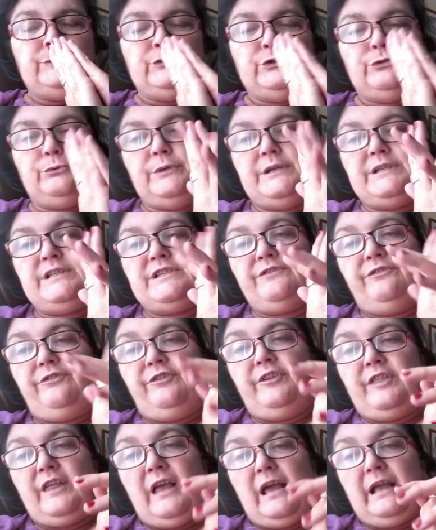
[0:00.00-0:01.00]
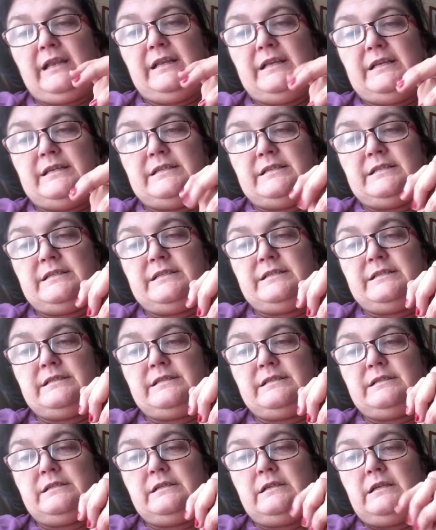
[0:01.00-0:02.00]
the reason for that
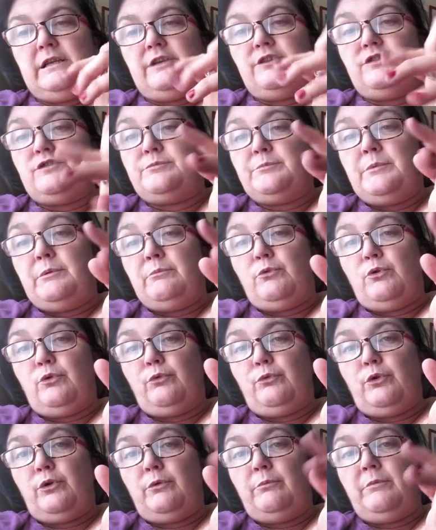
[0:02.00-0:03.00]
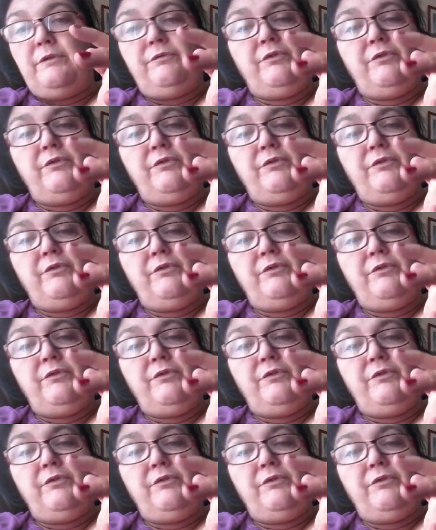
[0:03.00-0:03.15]
is it gives me more room.